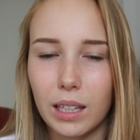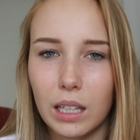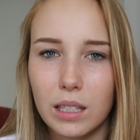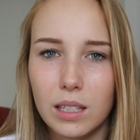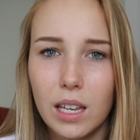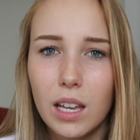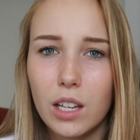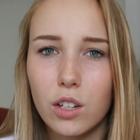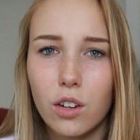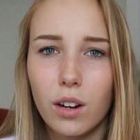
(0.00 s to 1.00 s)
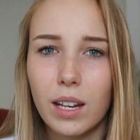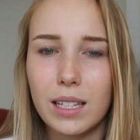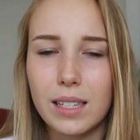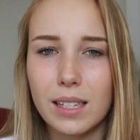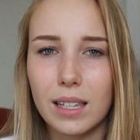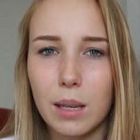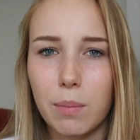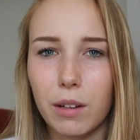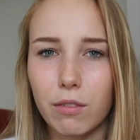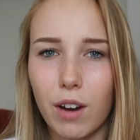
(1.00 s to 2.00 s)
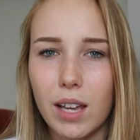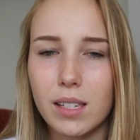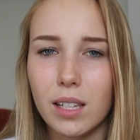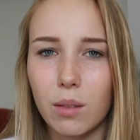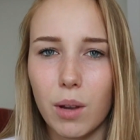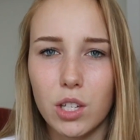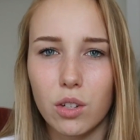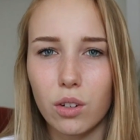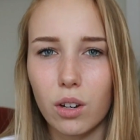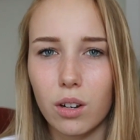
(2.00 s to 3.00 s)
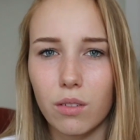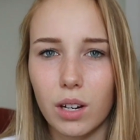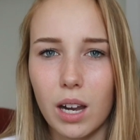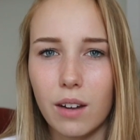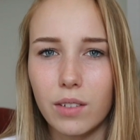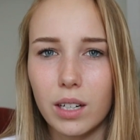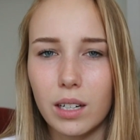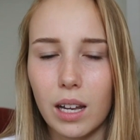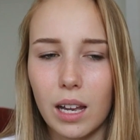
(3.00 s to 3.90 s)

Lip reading: Like, you got to get sleep and rest, otherwise you're not going to recover.